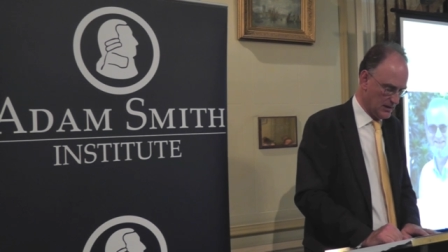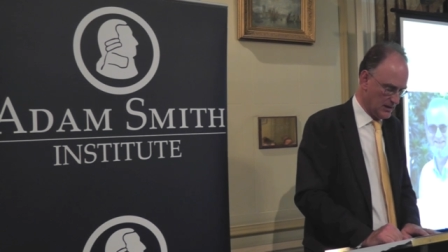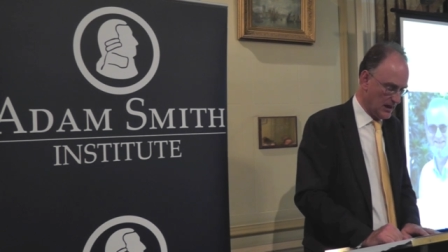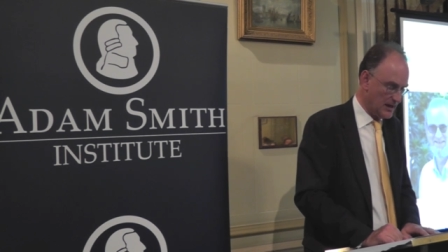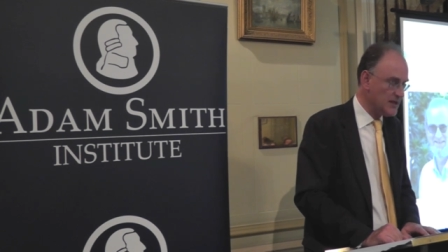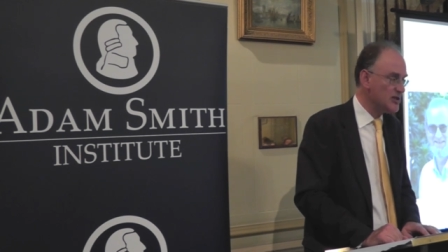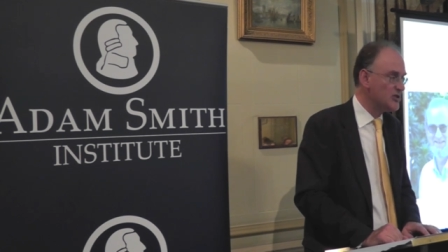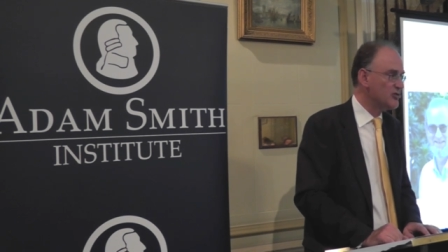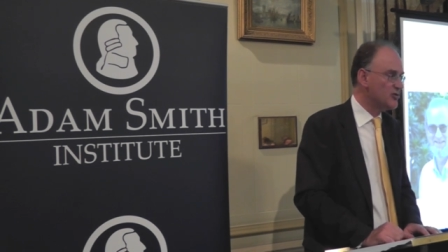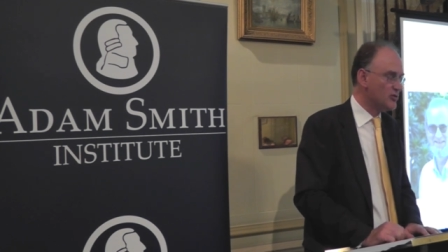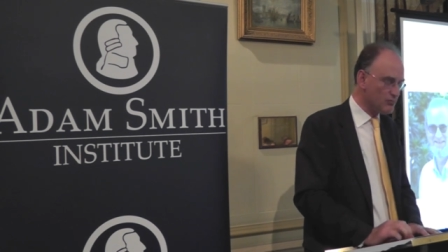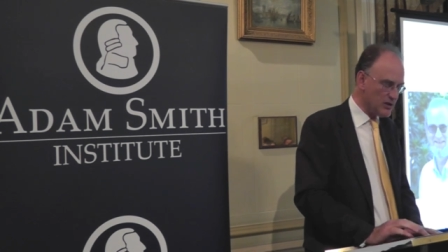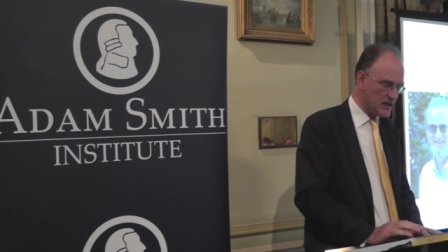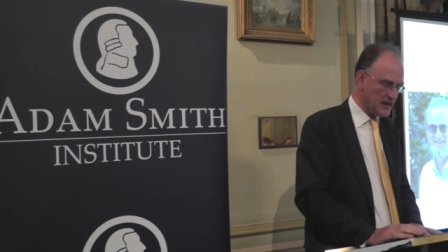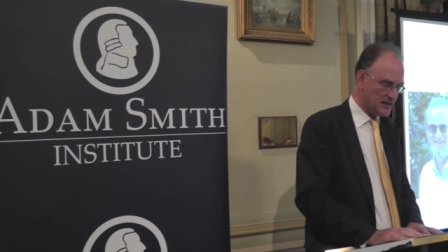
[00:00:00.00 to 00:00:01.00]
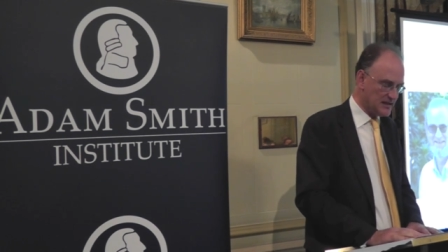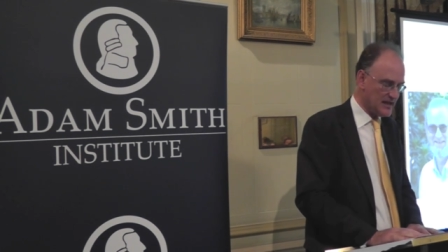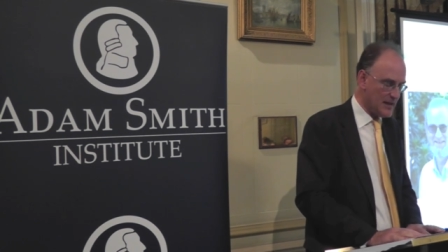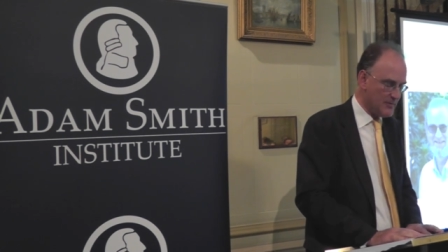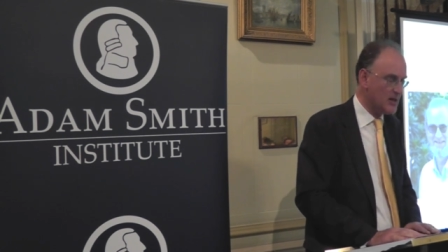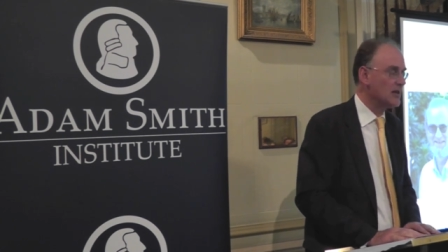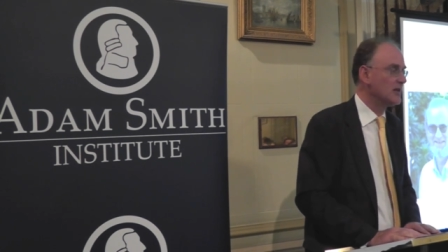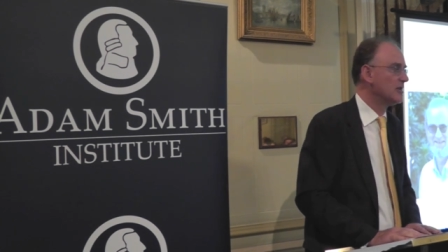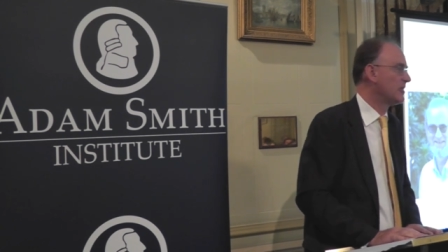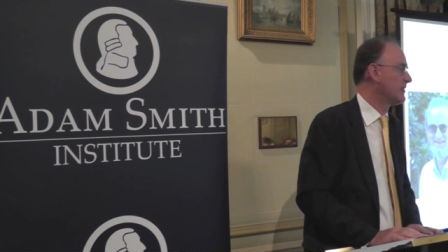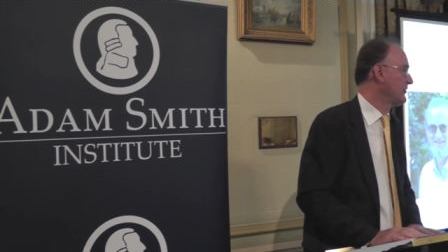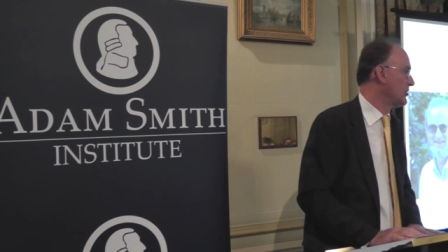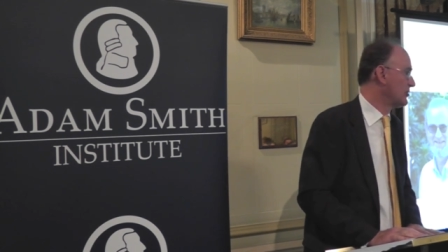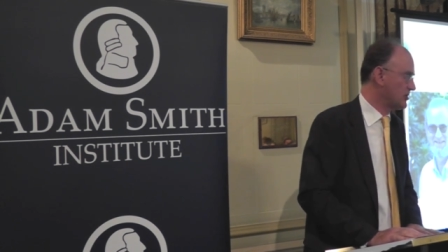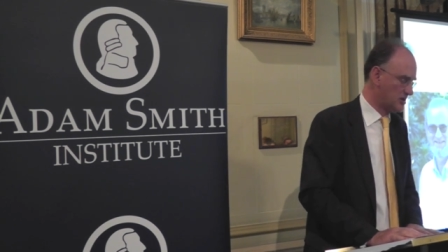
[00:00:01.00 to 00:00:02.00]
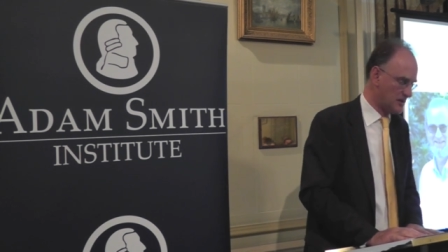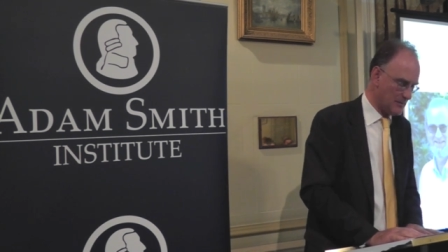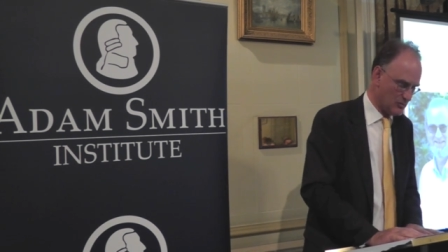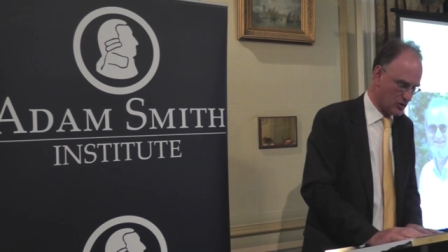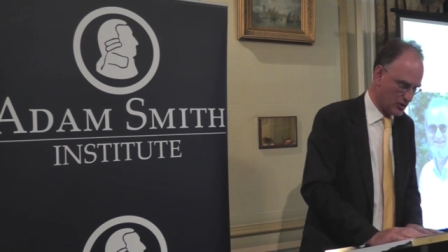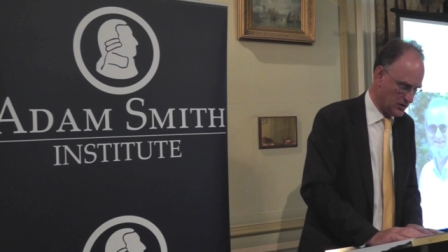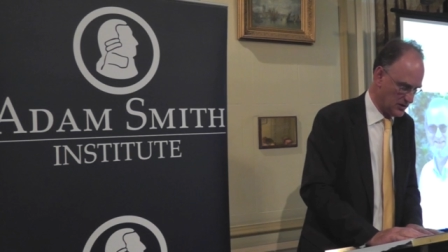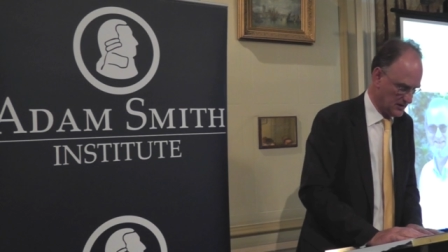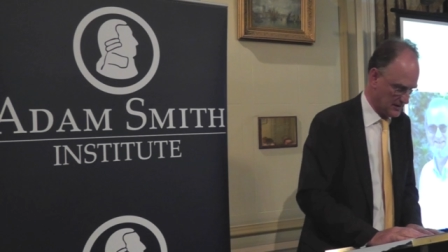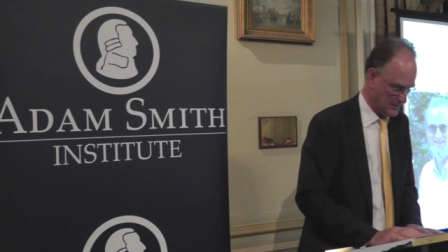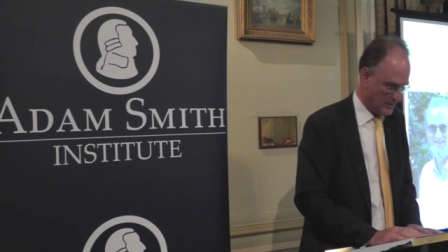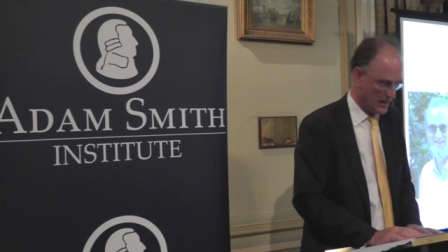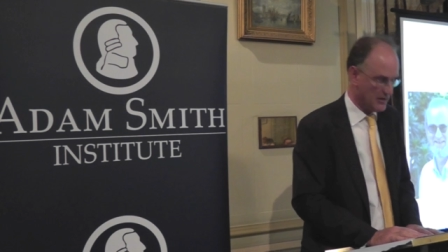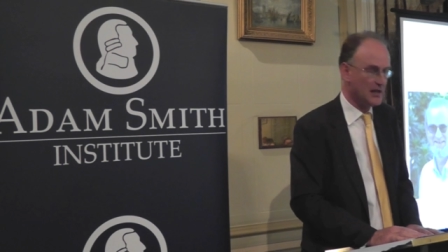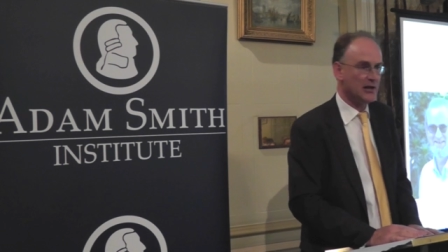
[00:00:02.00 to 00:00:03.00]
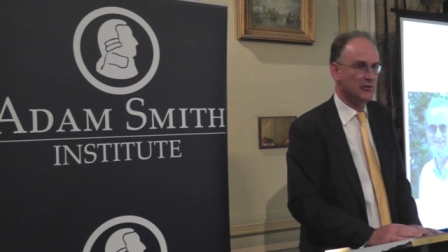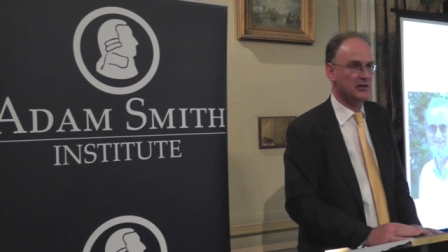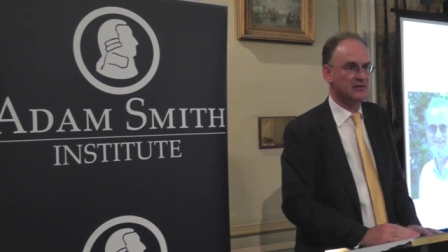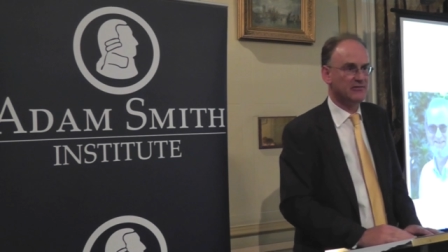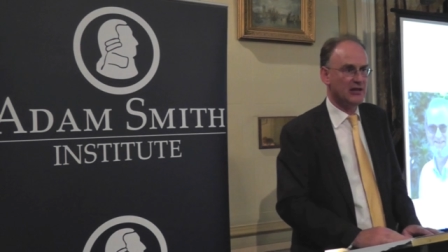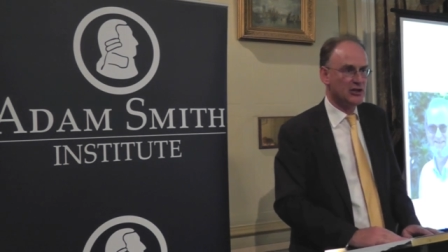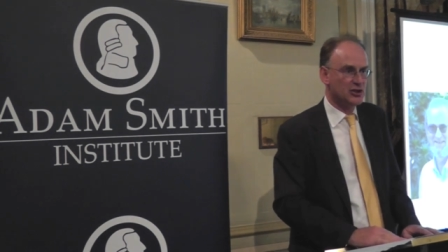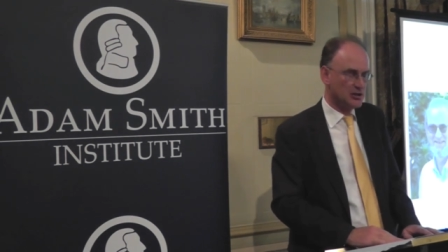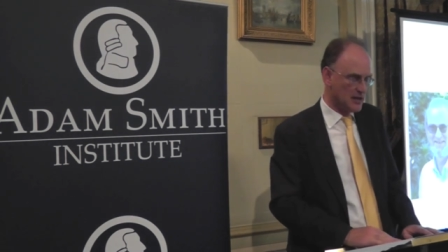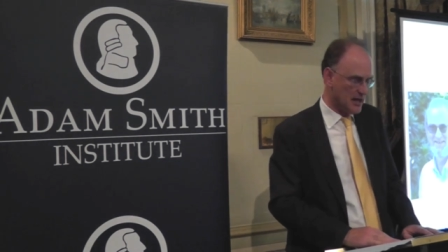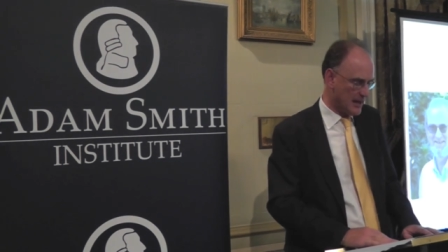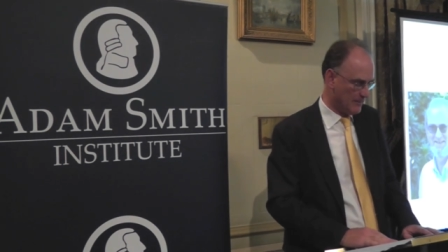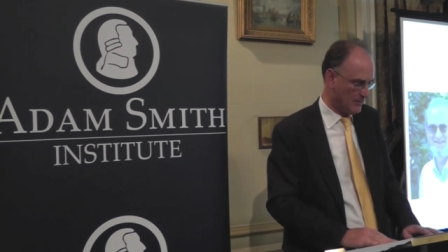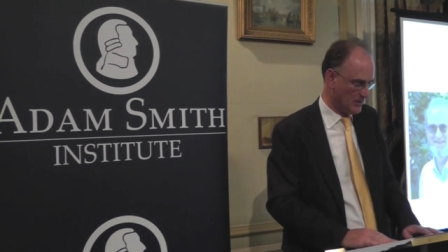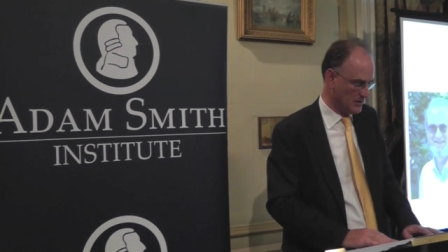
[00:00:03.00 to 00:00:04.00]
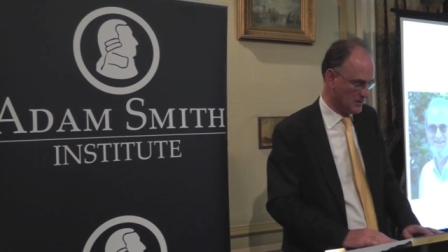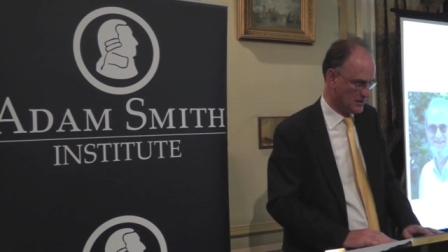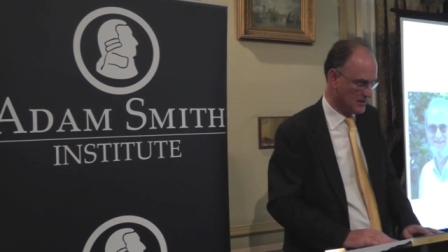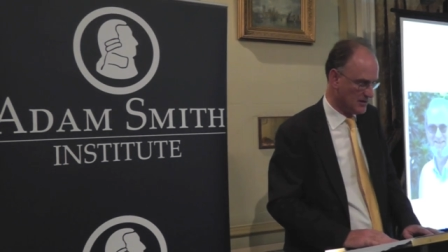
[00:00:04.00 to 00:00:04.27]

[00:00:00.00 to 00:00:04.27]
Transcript: I need you to re examine a lot of your assumptions about how innovation happens,